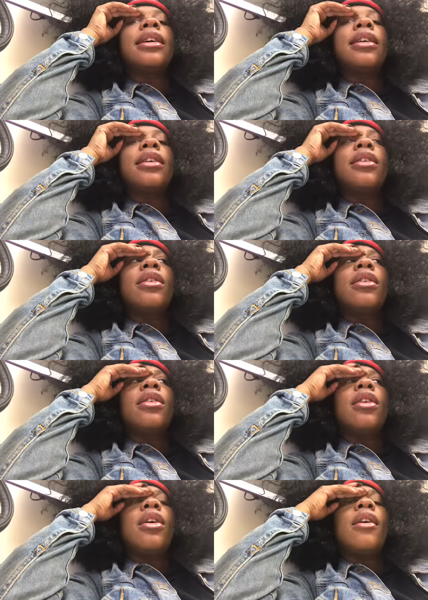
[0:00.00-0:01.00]

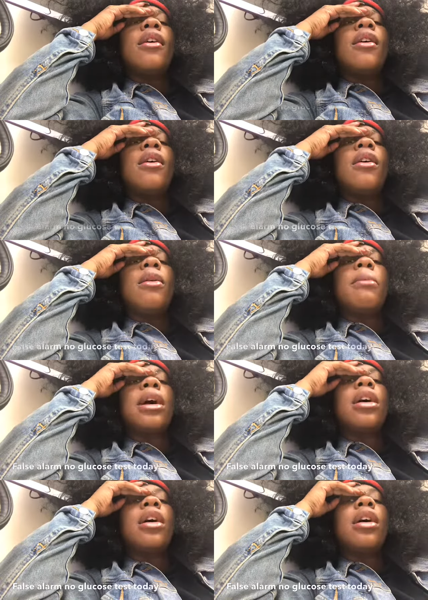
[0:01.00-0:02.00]

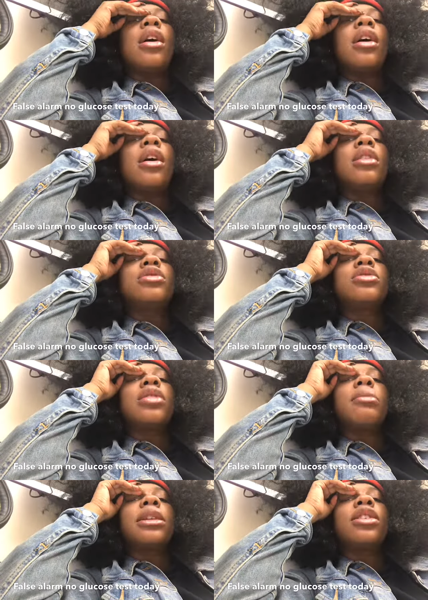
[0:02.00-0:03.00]

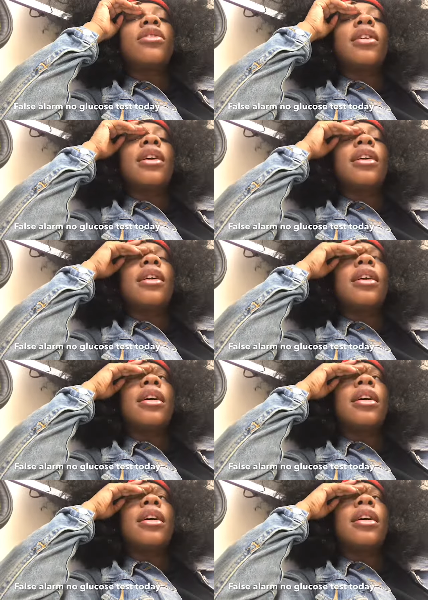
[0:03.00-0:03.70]
[no speech]